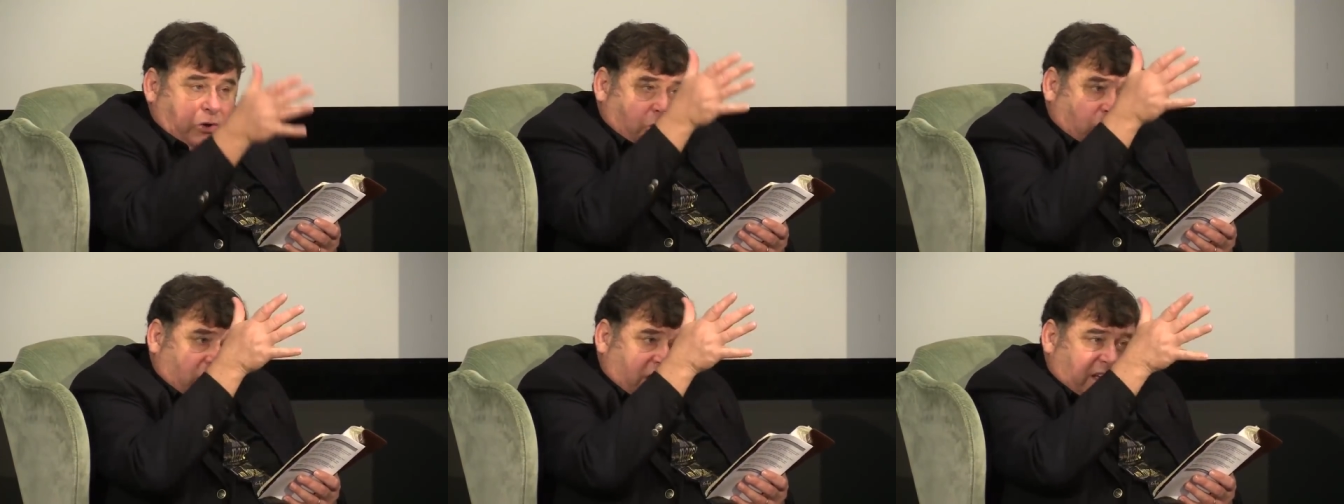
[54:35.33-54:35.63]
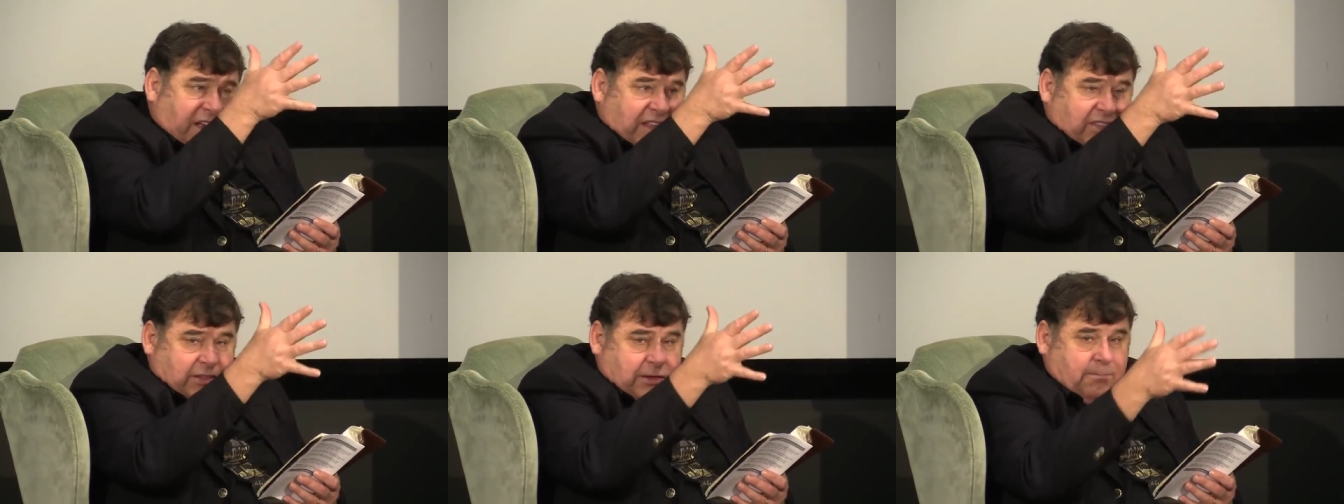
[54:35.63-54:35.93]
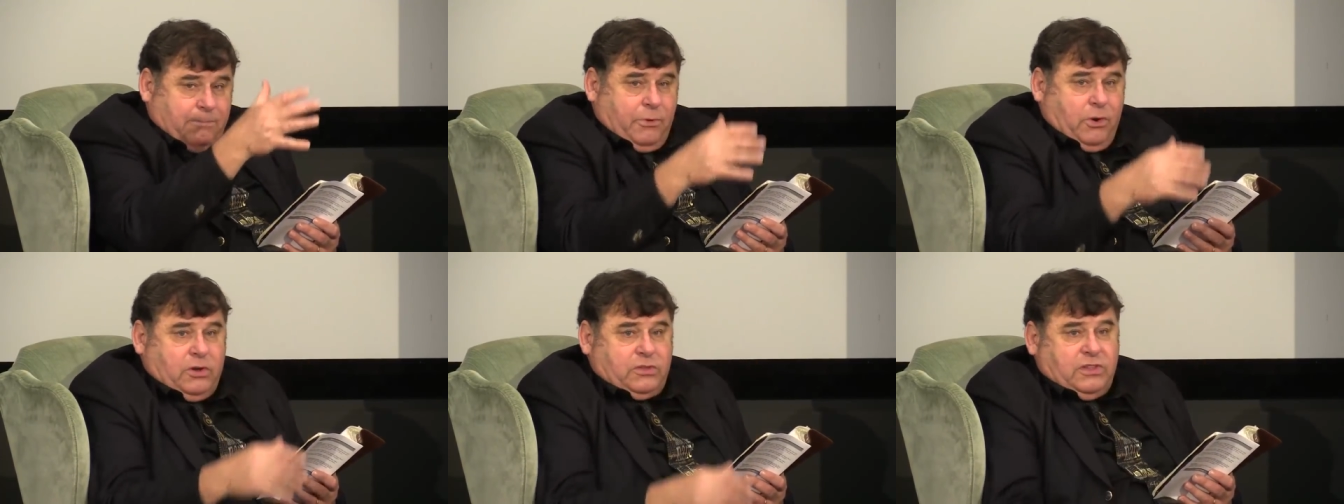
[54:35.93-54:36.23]
You can get the
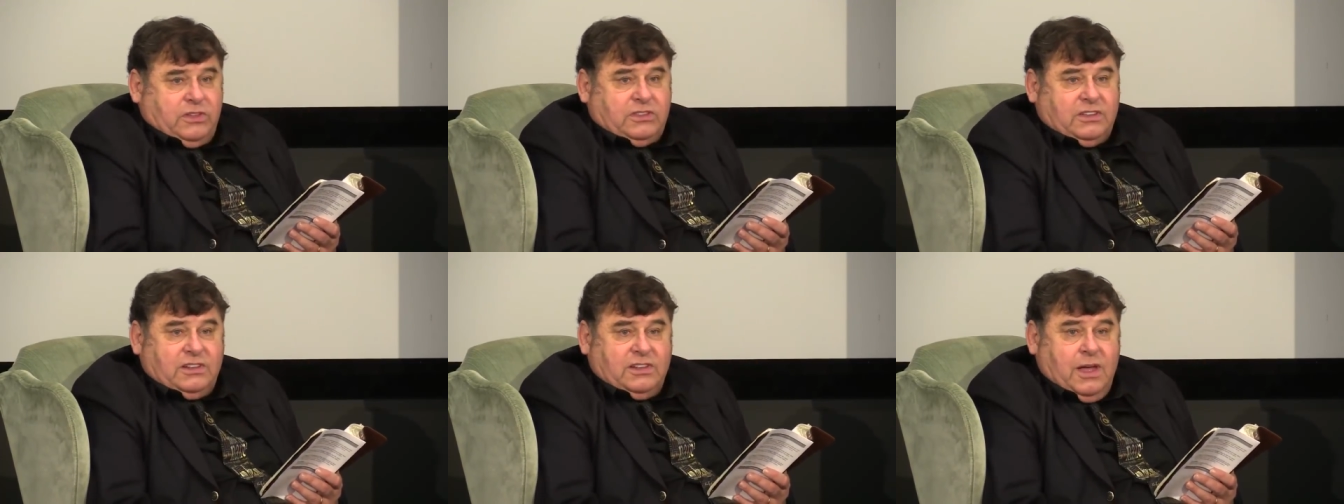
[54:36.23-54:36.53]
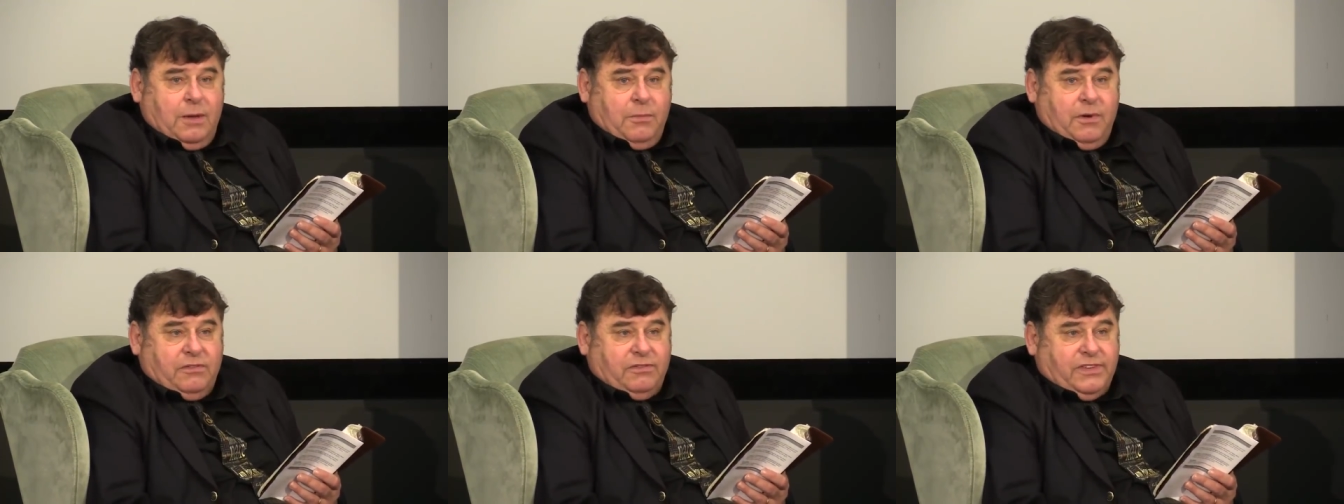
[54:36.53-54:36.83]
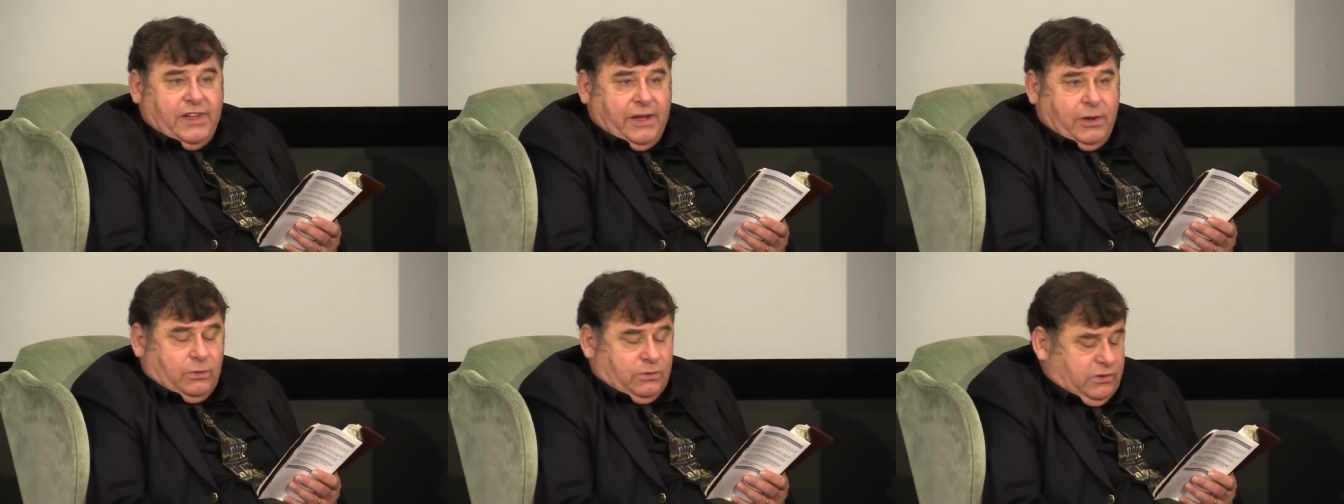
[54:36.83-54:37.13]
book, The Dilemma of
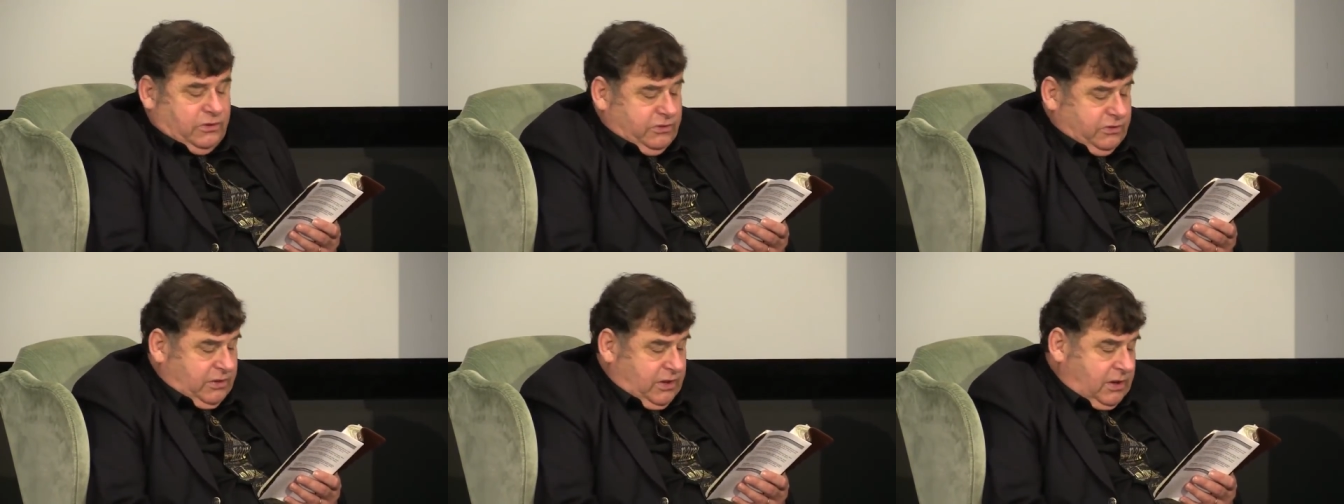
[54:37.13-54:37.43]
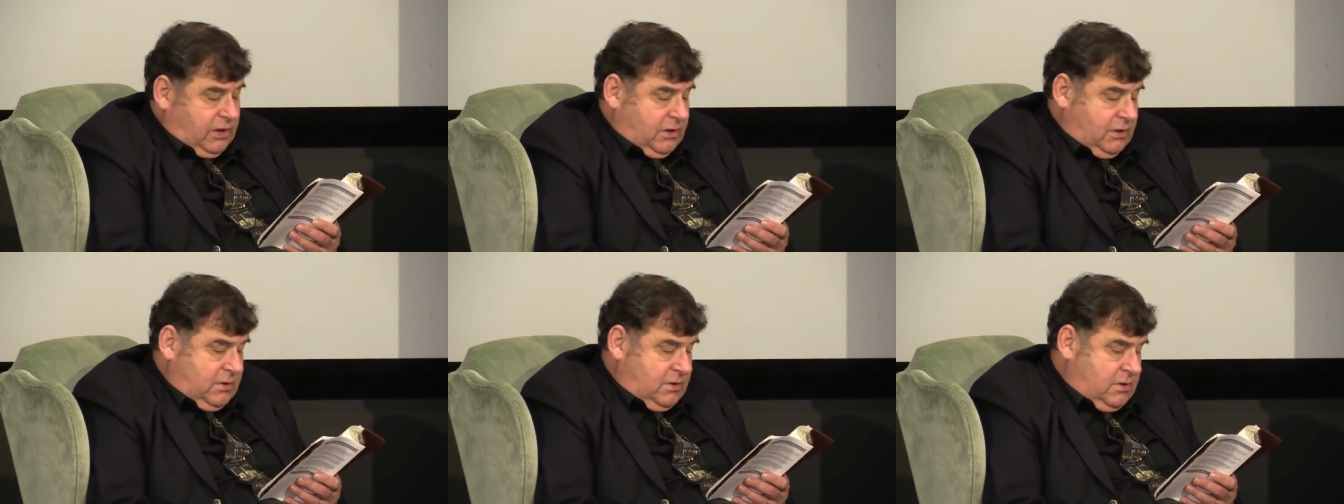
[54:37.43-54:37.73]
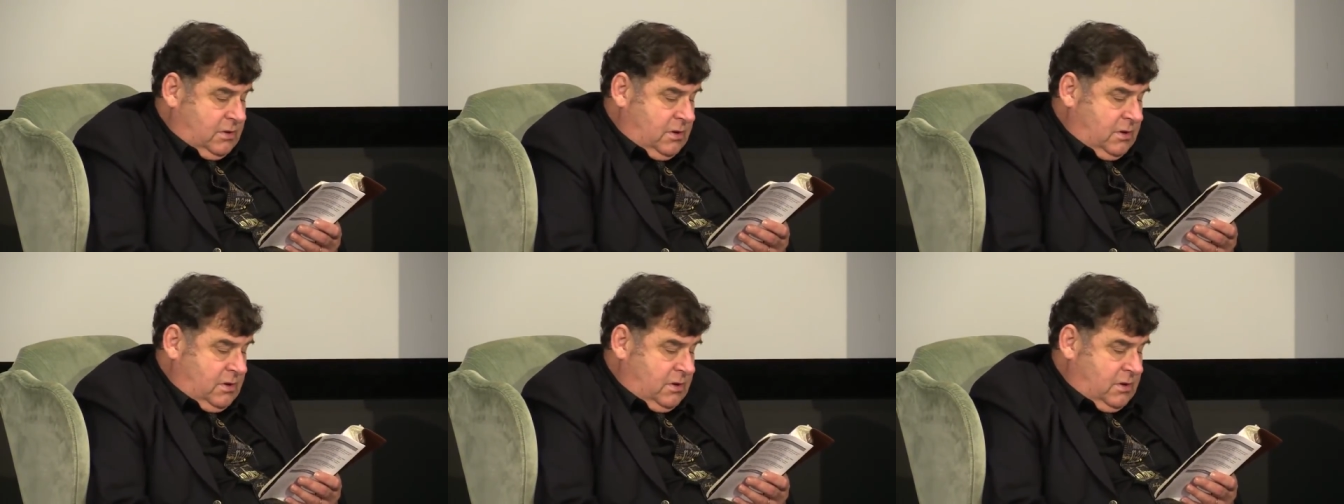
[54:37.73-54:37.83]
Laodicea.